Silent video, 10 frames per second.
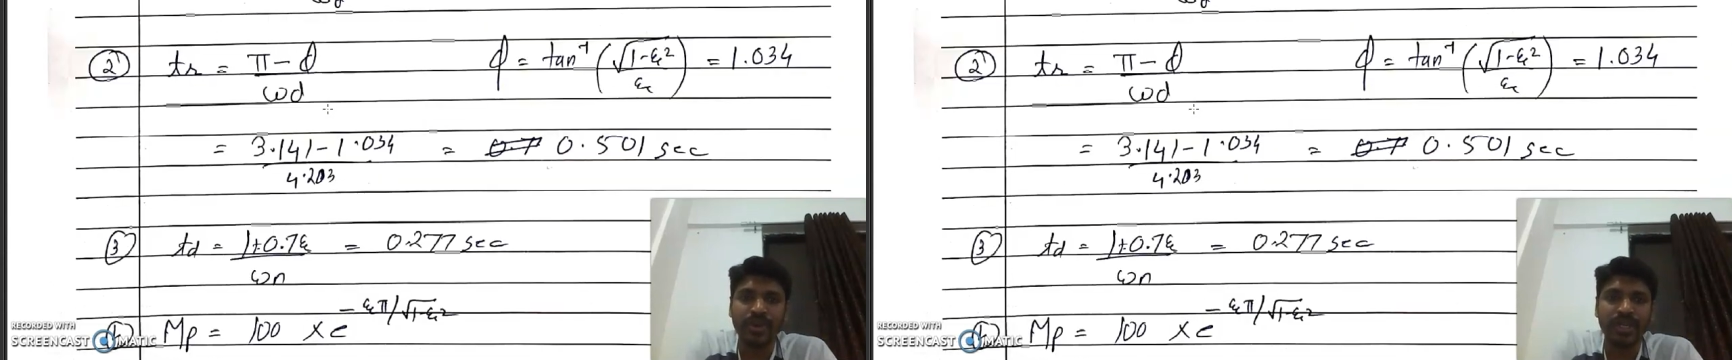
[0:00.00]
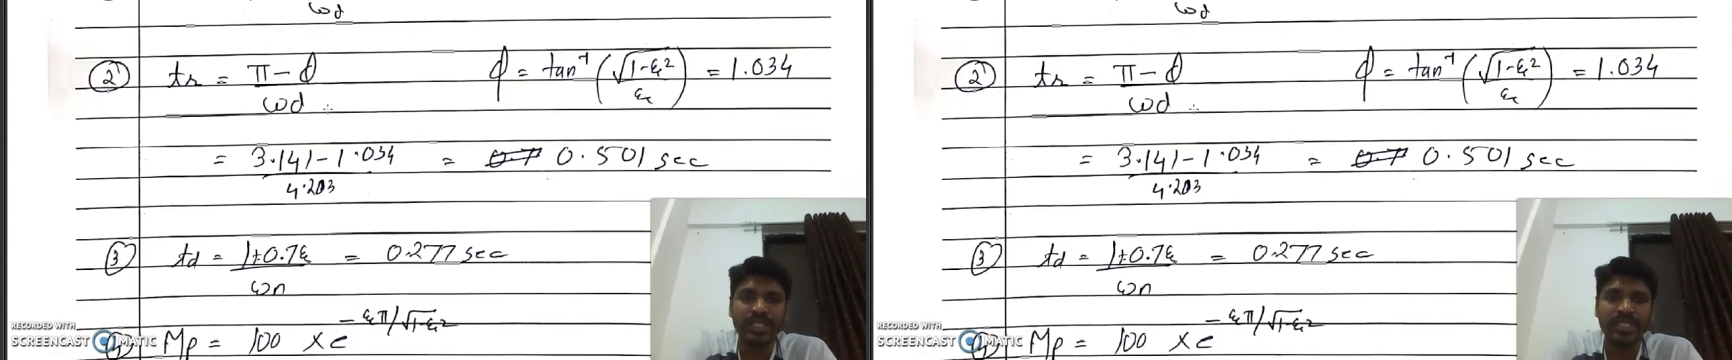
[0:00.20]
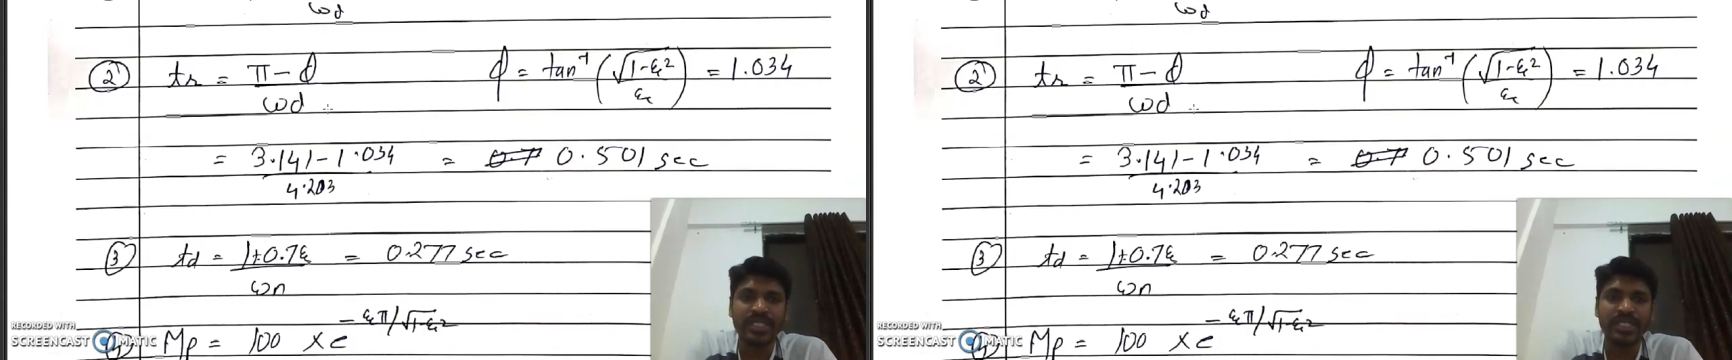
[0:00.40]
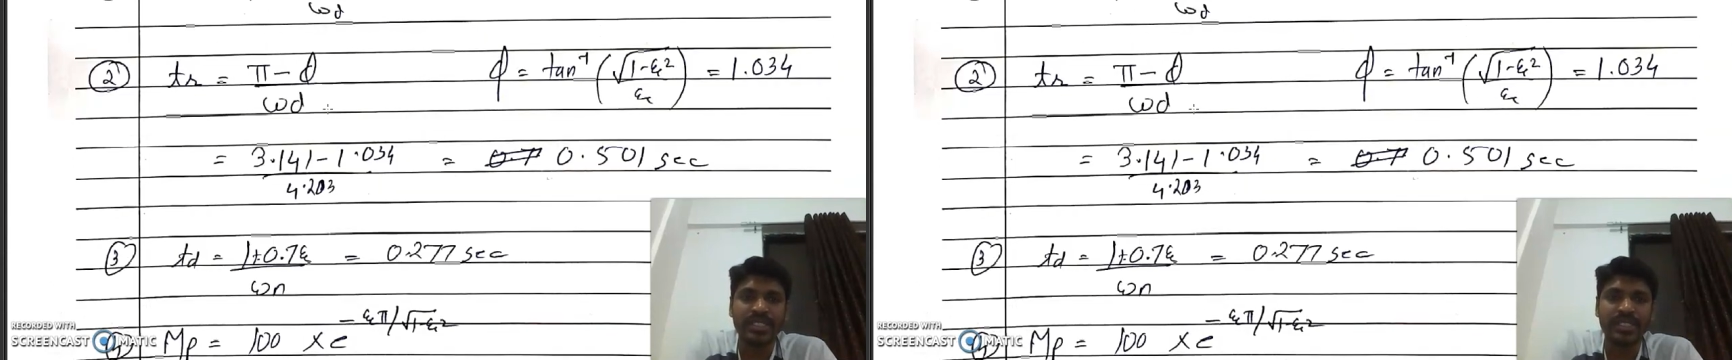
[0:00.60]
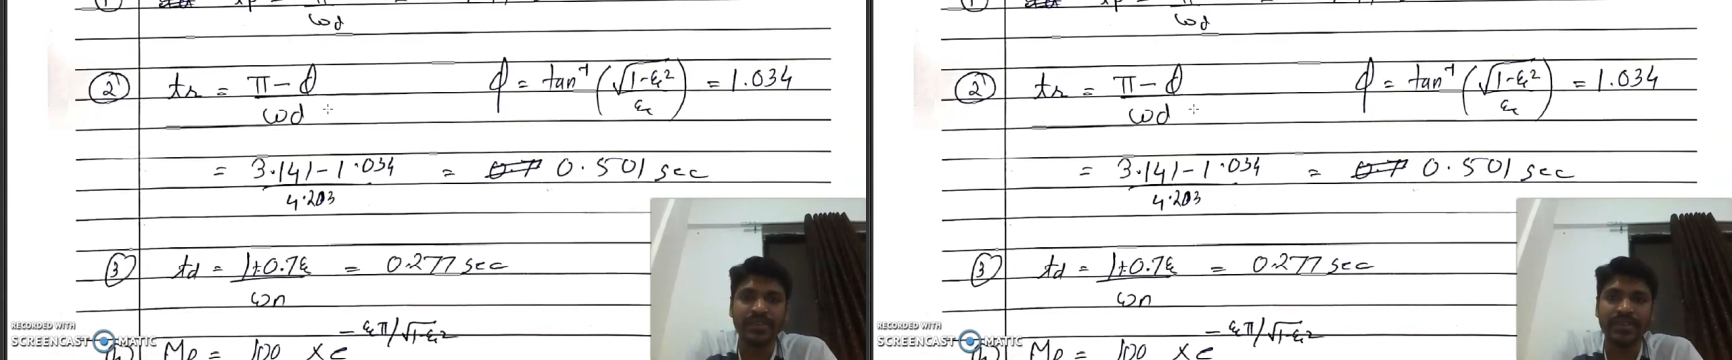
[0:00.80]

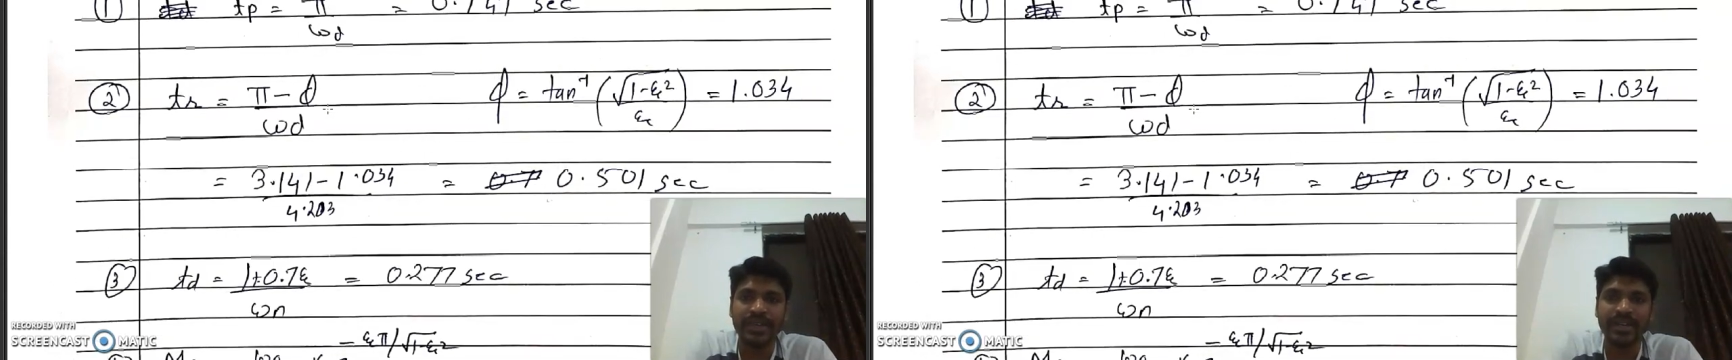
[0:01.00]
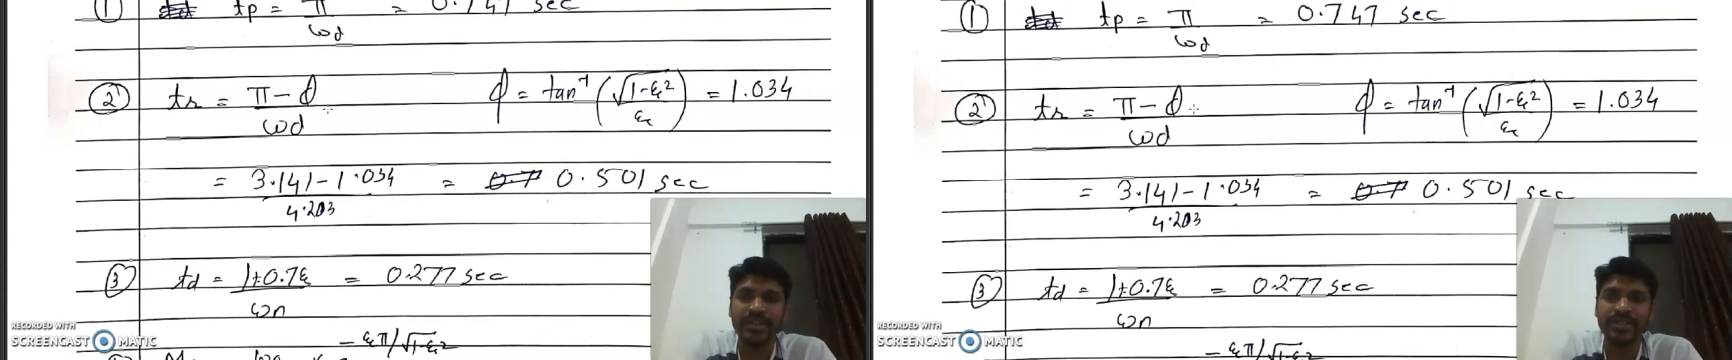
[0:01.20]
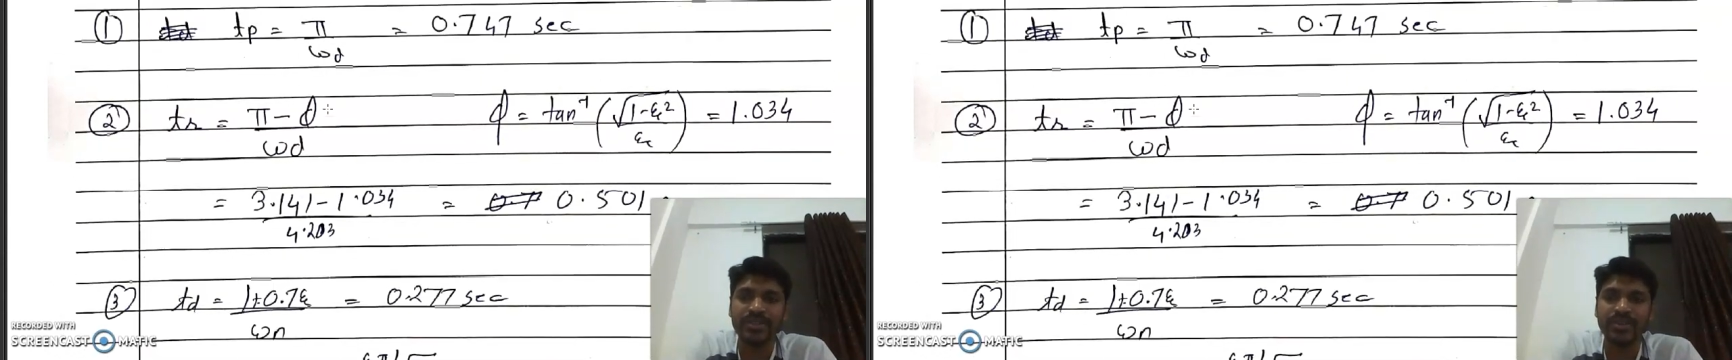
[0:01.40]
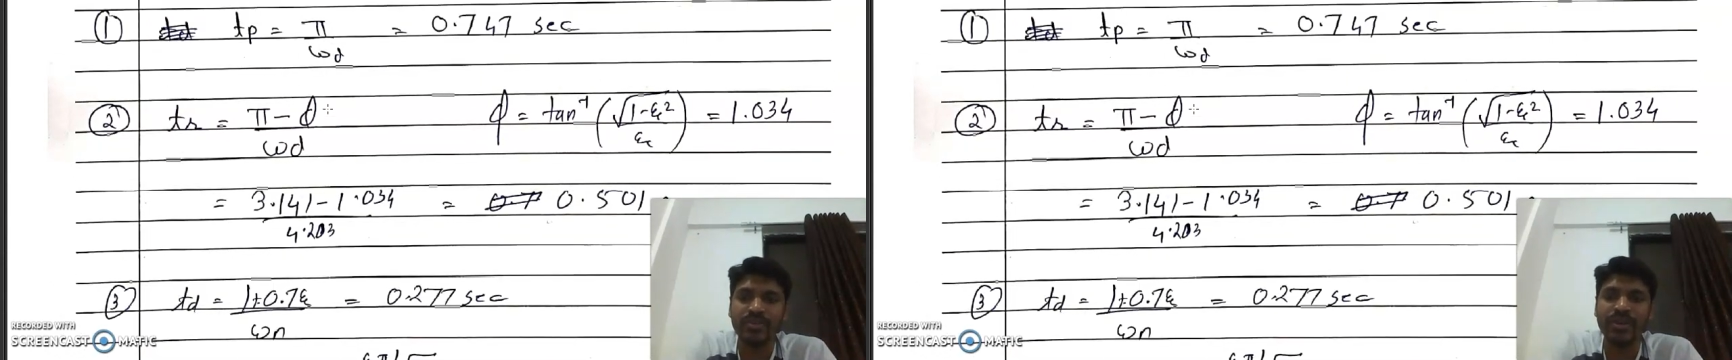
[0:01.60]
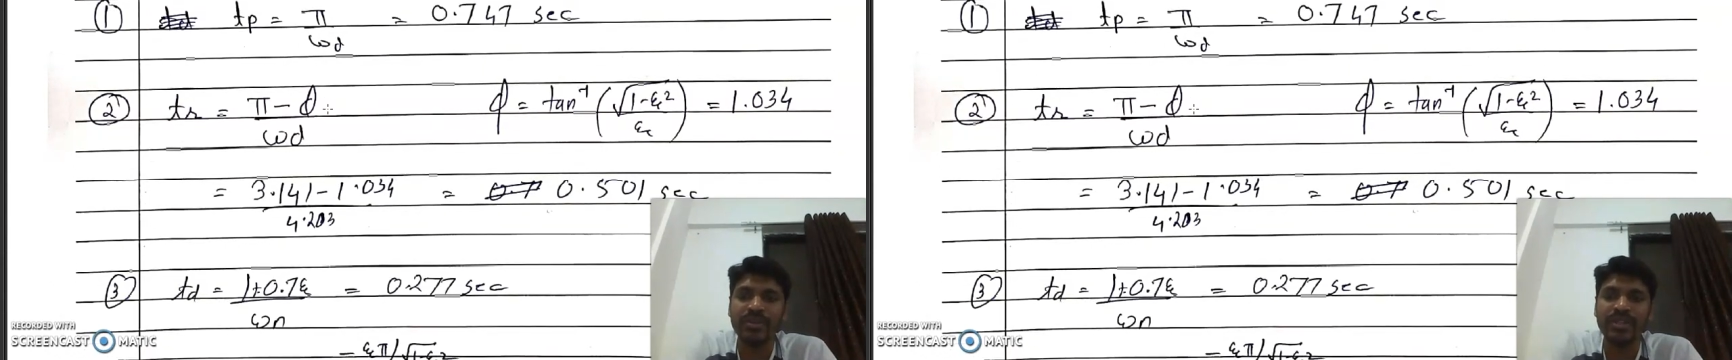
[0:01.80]
0.7, right? So
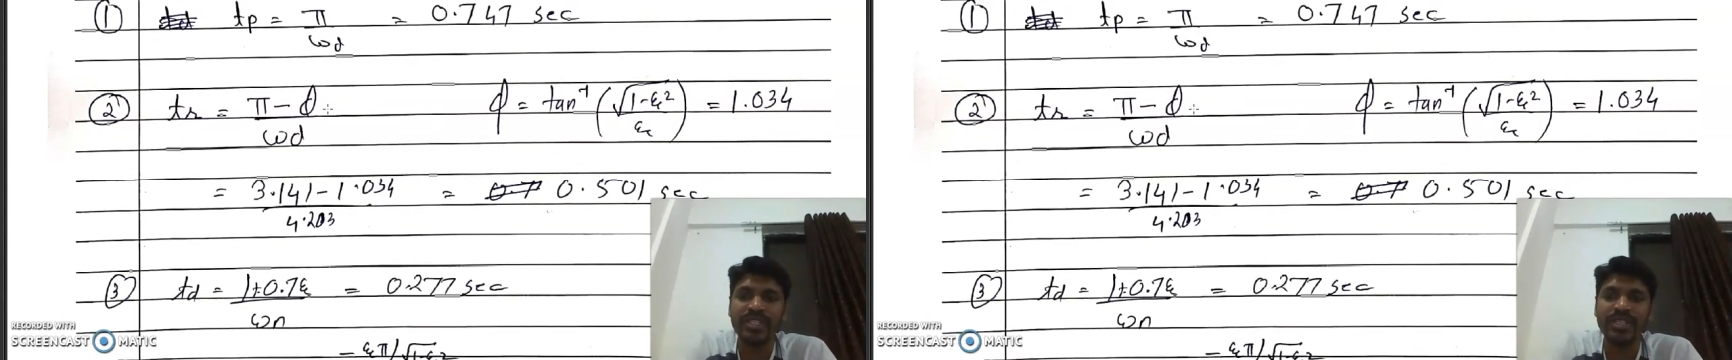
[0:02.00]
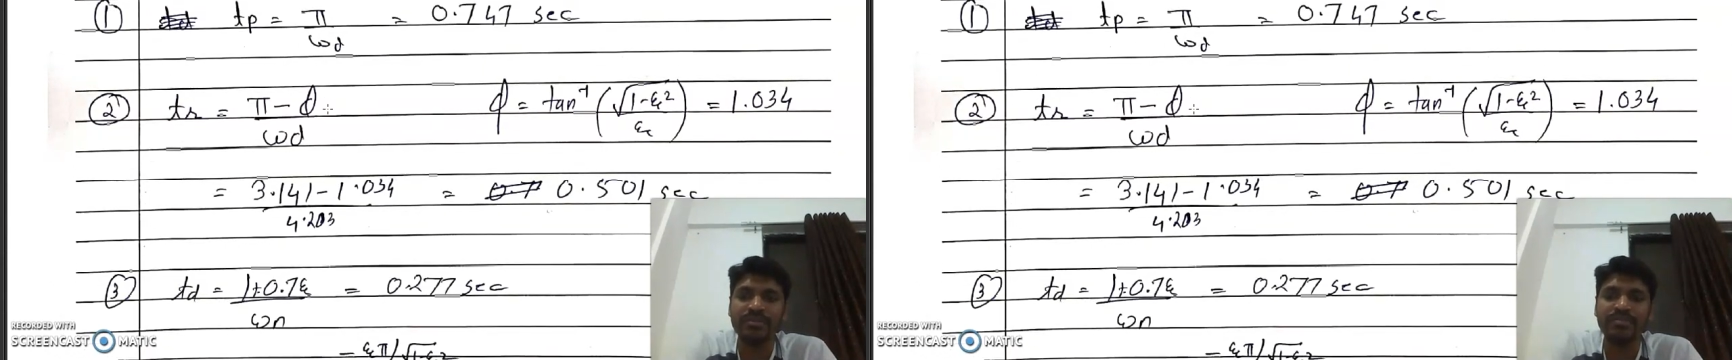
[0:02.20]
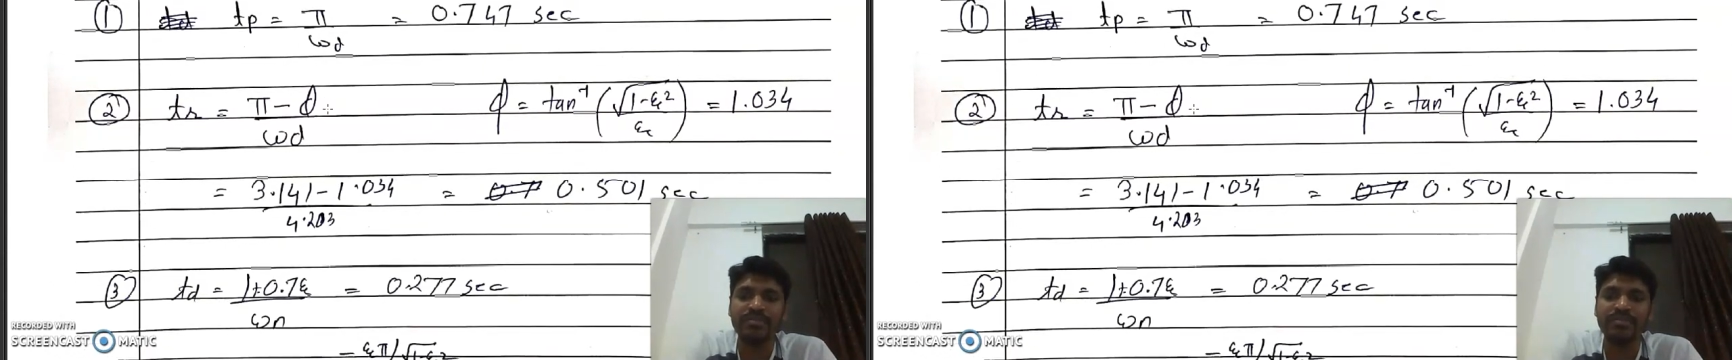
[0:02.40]
1 plus t.